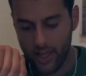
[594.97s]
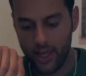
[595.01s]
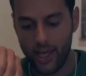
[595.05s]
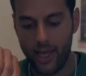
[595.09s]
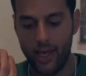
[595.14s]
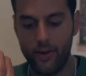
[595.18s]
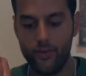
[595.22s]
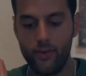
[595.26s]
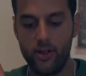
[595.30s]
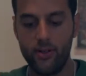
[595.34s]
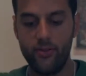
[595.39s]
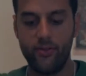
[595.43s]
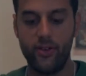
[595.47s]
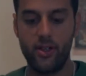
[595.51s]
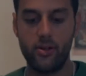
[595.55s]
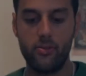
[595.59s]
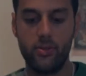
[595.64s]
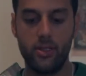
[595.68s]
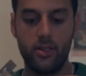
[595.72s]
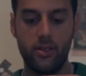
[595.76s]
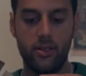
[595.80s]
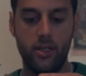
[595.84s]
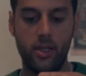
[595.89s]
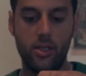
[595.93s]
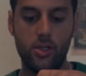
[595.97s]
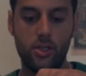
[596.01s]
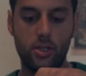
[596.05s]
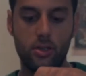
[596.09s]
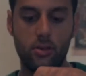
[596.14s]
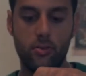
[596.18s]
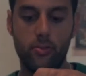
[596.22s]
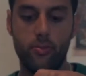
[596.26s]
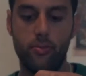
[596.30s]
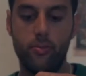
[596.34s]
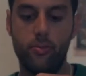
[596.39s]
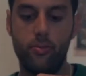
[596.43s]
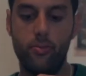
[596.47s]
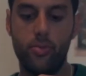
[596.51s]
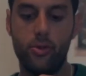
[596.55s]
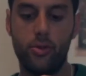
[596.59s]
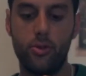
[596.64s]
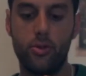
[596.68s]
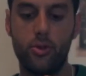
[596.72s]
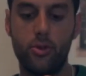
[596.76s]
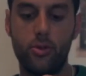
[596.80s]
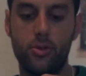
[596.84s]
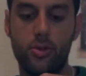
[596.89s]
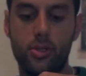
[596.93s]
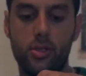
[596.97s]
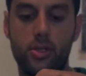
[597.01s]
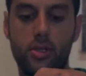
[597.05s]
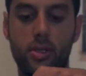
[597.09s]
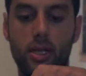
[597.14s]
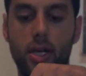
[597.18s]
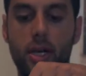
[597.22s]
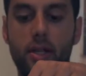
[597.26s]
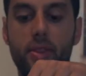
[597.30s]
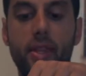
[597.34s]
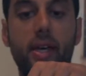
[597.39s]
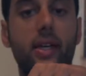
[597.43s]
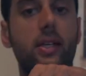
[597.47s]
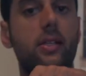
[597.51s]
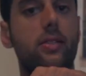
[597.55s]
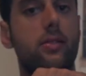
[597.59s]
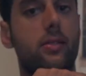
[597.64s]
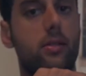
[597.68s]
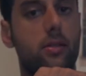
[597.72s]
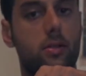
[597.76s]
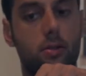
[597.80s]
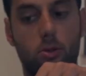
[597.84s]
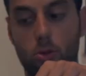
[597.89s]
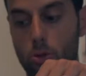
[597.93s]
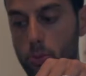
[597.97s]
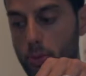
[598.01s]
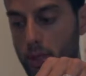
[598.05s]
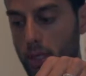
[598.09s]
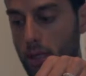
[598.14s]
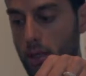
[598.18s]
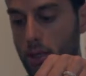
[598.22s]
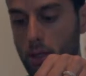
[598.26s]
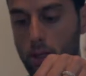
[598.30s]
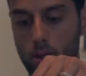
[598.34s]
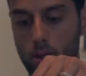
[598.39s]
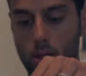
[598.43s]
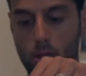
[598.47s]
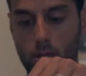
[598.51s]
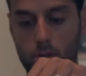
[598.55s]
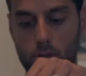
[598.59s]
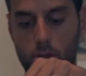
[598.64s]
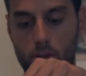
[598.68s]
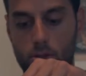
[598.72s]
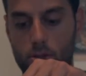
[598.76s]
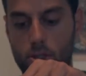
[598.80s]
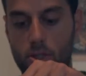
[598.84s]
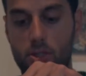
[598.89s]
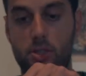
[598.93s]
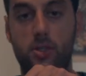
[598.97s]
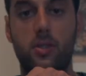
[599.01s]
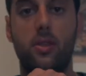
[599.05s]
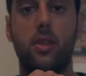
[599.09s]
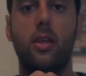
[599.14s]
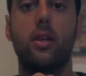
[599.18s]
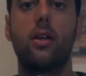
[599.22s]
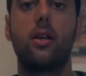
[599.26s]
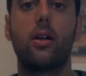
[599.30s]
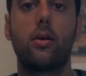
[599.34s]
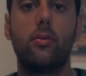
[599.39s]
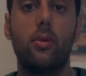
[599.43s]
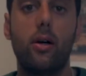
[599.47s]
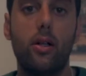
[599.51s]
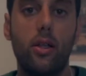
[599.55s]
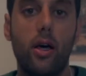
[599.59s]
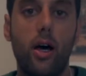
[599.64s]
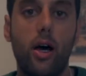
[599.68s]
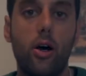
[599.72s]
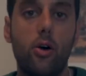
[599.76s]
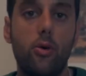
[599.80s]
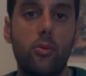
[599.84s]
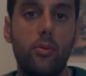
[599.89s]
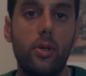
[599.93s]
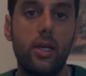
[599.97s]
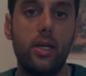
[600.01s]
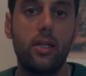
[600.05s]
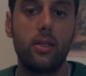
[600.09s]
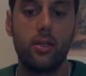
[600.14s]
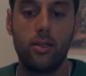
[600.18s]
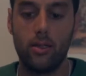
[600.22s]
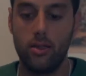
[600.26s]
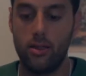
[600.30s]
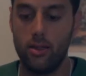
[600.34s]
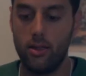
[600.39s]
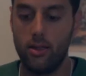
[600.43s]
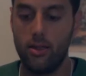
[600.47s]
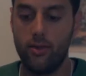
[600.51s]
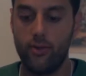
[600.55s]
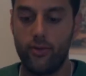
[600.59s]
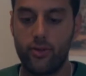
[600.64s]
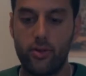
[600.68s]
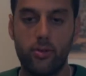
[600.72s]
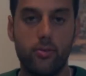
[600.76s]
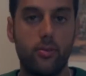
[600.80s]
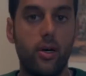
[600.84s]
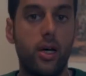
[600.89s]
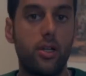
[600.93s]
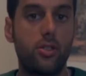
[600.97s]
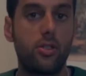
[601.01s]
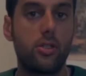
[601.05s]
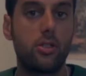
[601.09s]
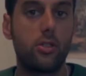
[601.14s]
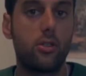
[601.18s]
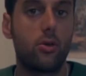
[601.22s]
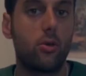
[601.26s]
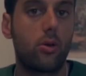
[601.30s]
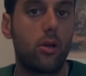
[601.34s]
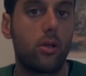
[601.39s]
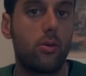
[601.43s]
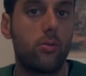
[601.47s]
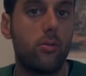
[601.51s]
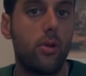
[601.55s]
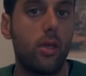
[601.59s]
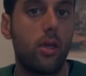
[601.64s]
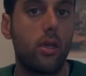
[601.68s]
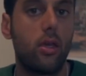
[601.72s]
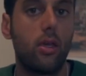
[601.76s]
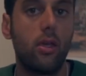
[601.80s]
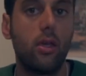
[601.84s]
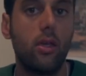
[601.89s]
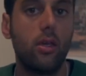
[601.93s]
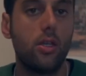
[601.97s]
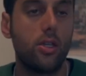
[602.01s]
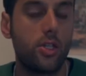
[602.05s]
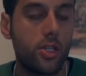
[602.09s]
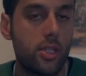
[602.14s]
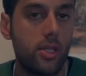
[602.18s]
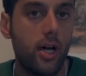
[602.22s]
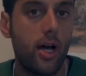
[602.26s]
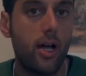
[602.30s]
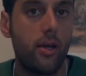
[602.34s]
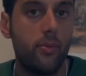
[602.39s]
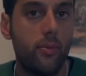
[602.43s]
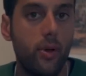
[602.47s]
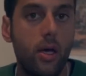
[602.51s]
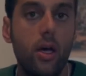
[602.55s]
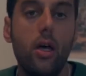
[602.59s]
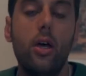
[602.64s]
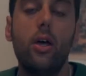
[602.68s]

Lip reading: Every fermentation produces an extra scoopy. So just think about how many different batches you can make each time